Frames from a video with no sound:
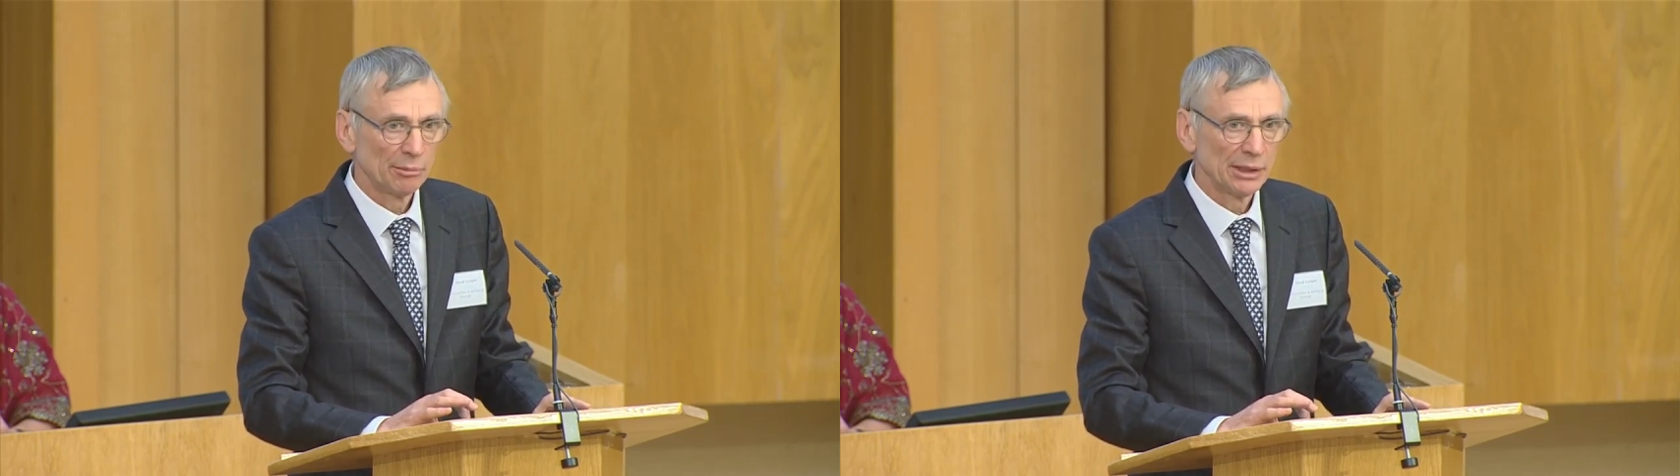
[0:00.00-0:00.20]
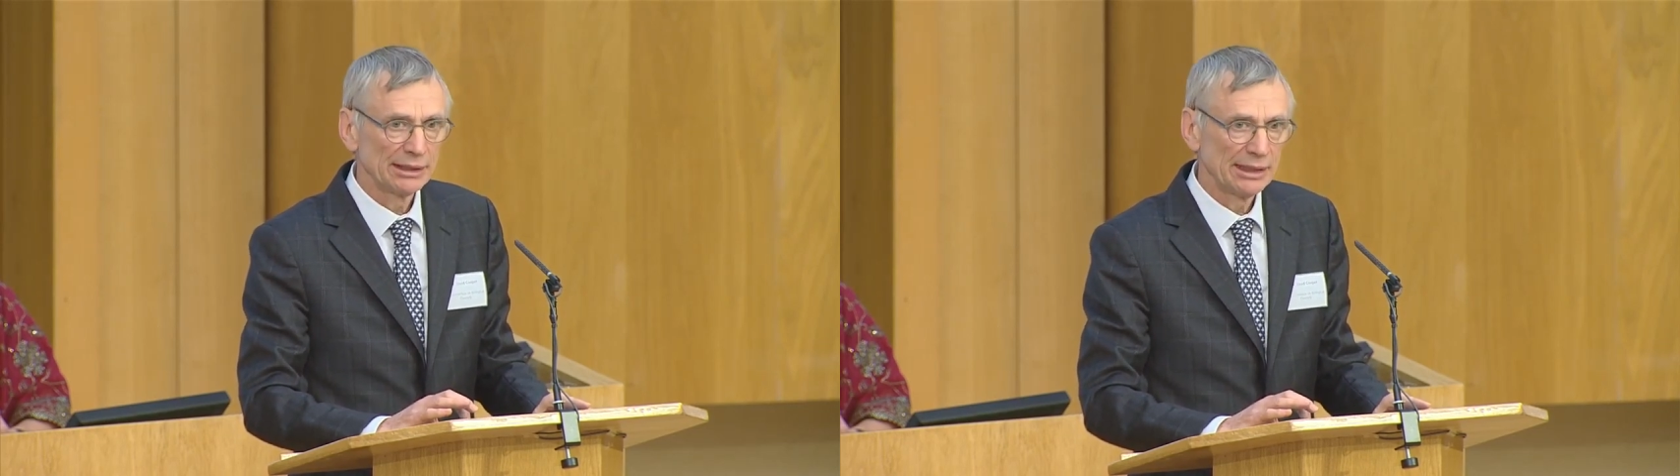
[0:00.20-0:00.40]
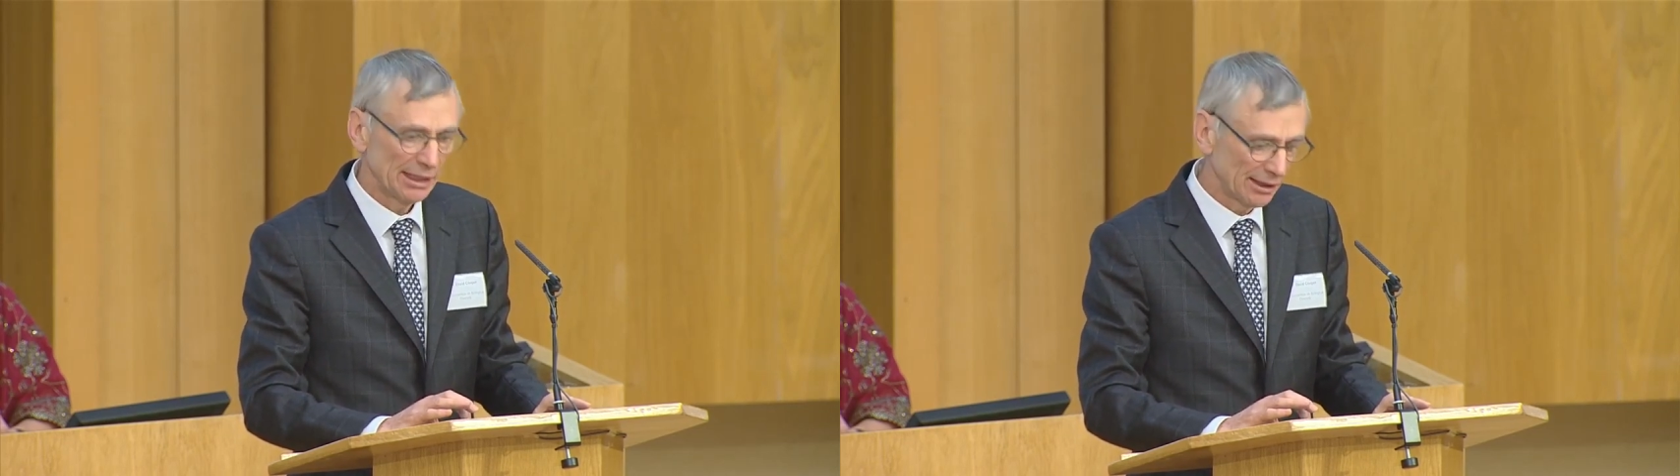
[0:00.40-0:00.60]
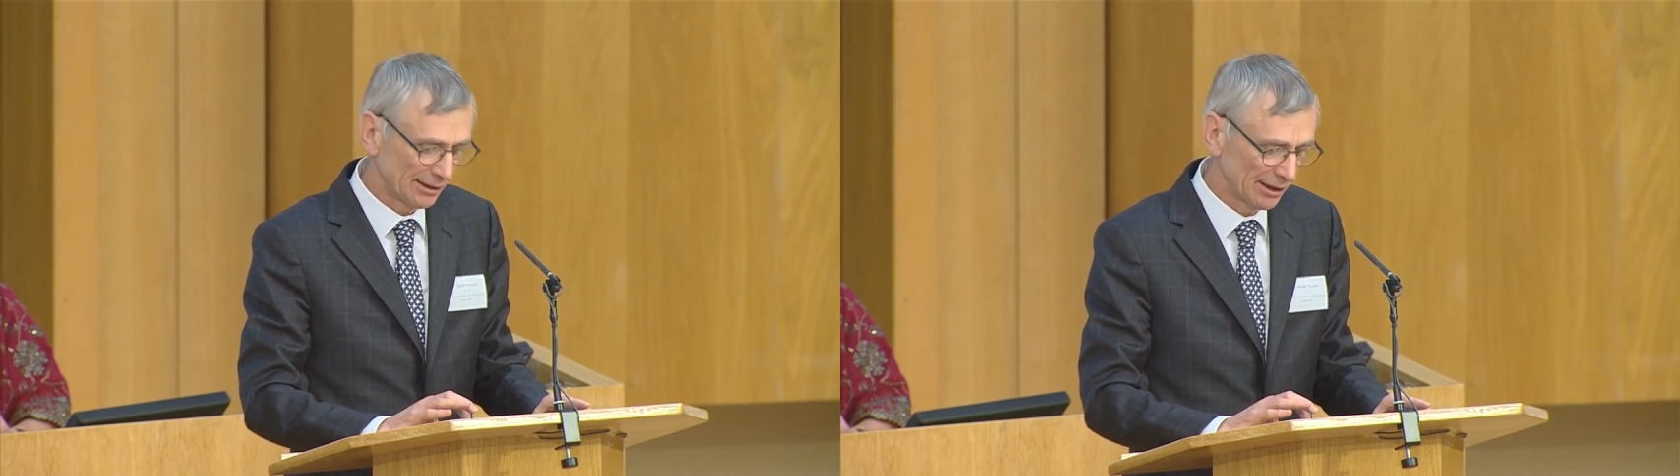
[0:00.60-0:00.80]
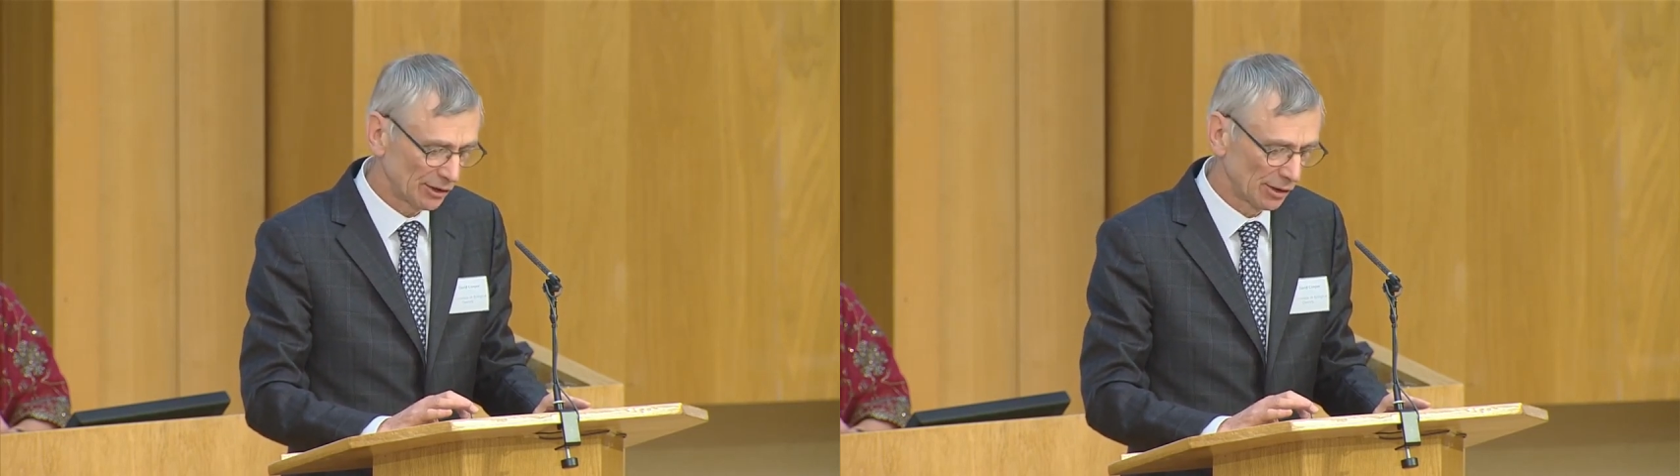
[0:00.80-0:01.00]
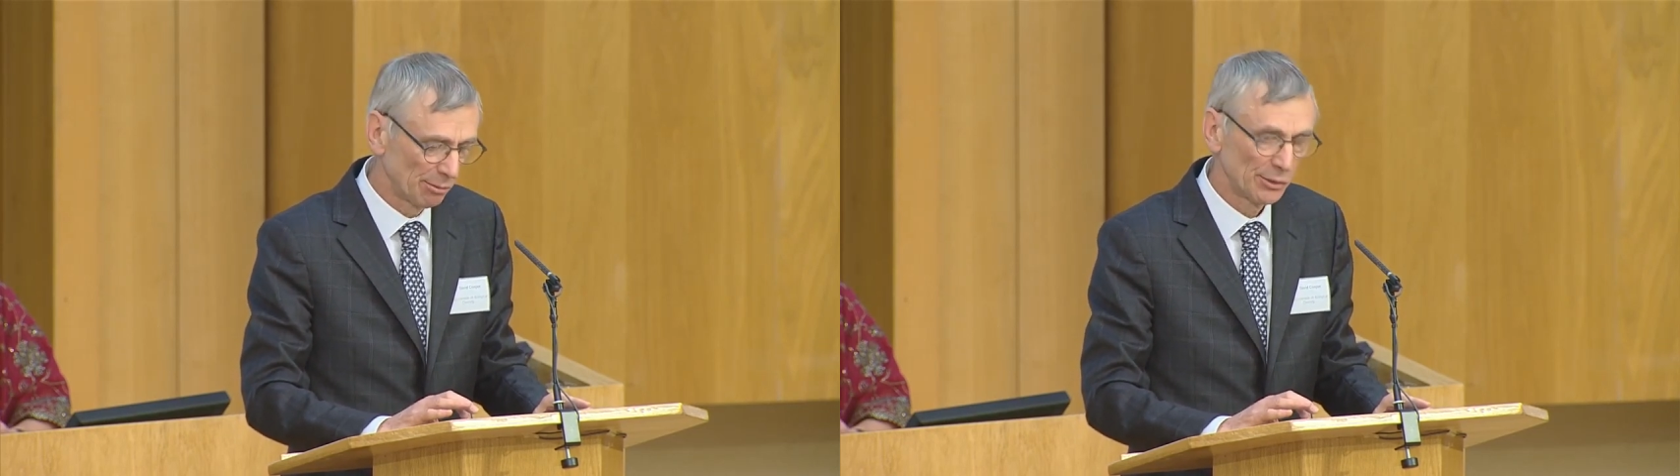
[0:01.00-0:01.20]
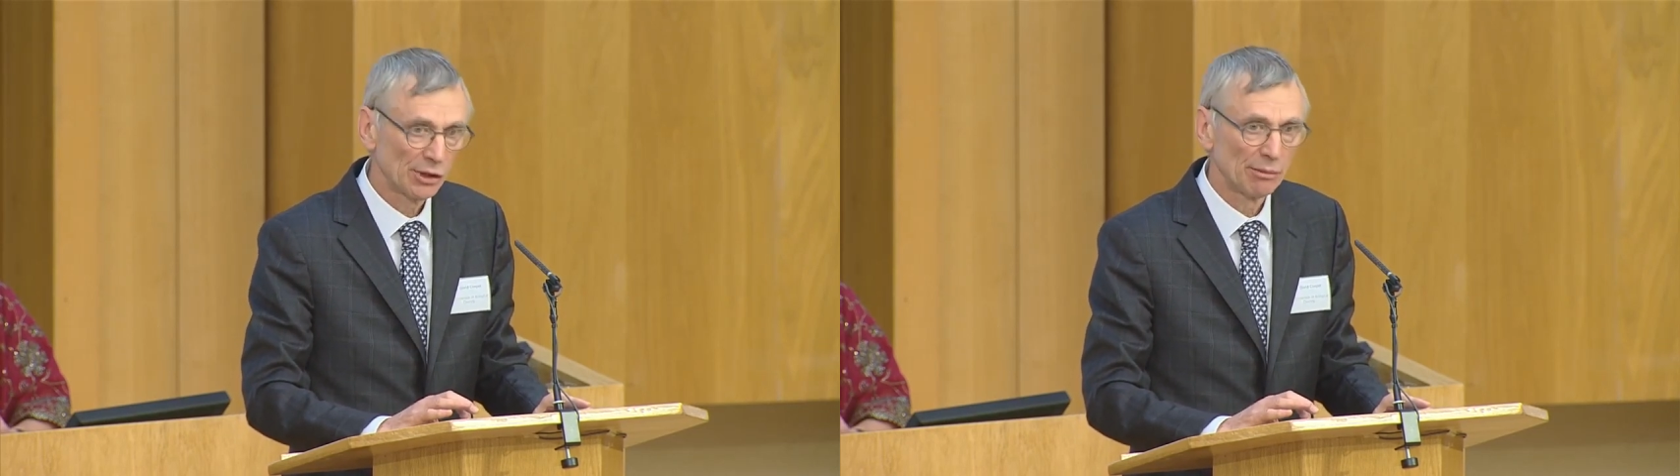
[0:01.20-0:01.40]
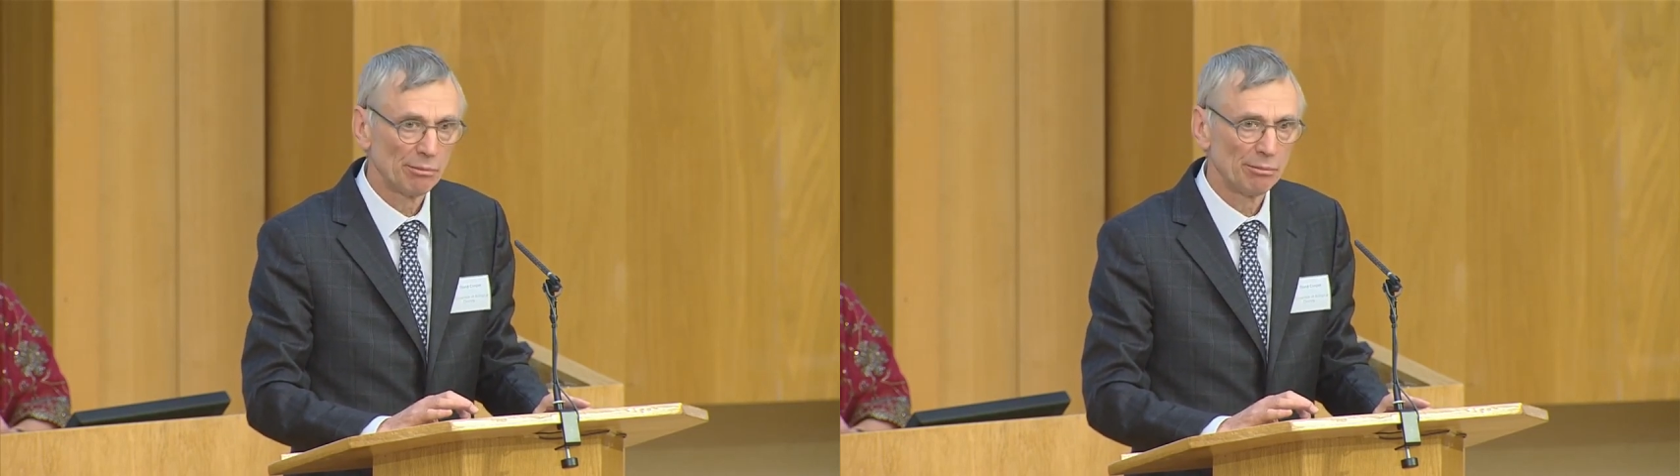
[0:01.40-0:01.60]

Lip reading: but ecosystems